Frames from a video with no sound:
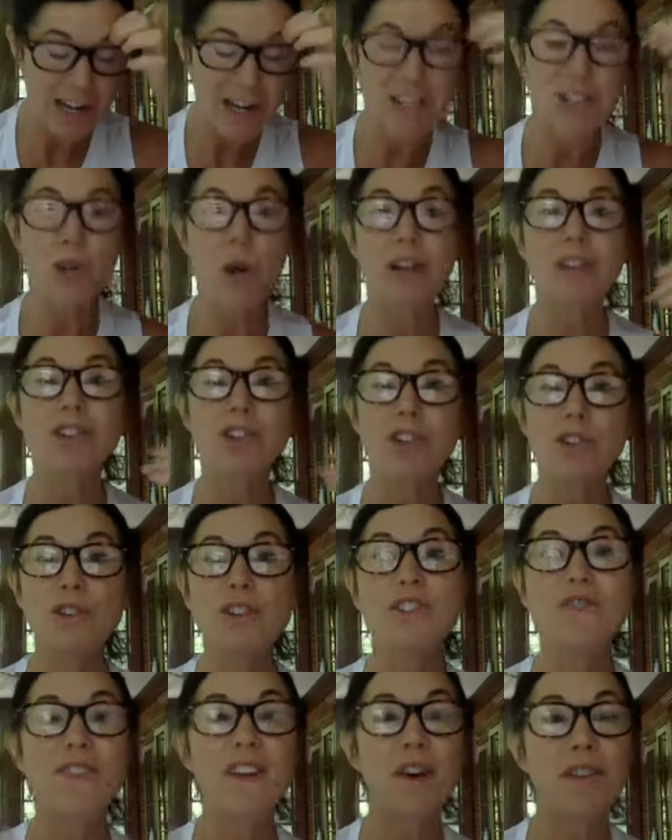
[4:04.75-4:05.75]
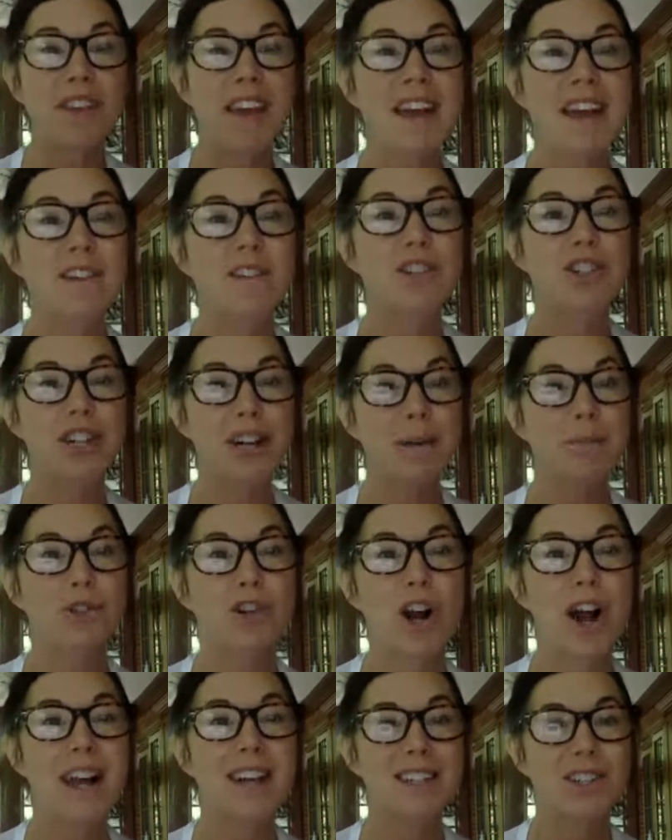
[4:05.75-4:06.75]
So do you feel the energy I'm
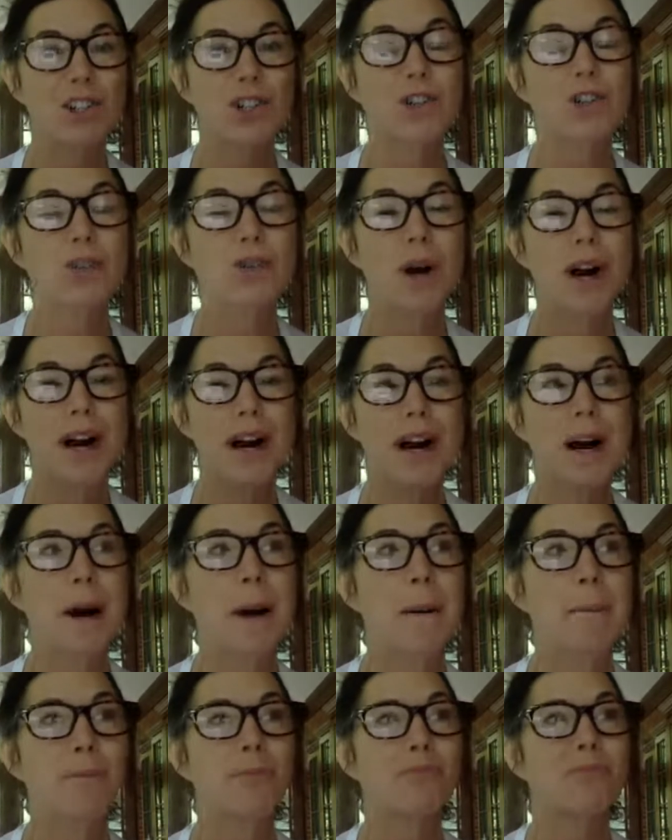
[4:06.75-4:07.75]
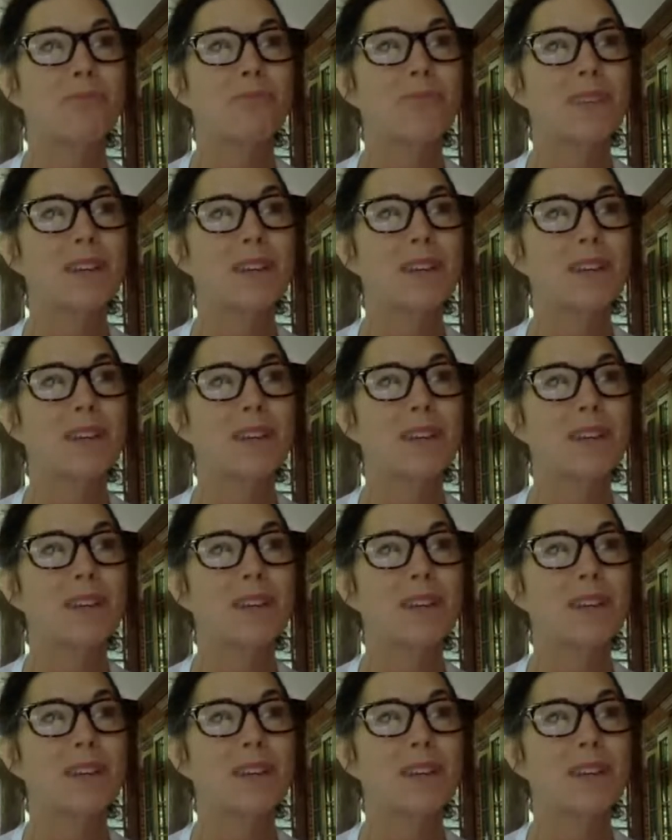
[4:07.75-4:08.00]
trying to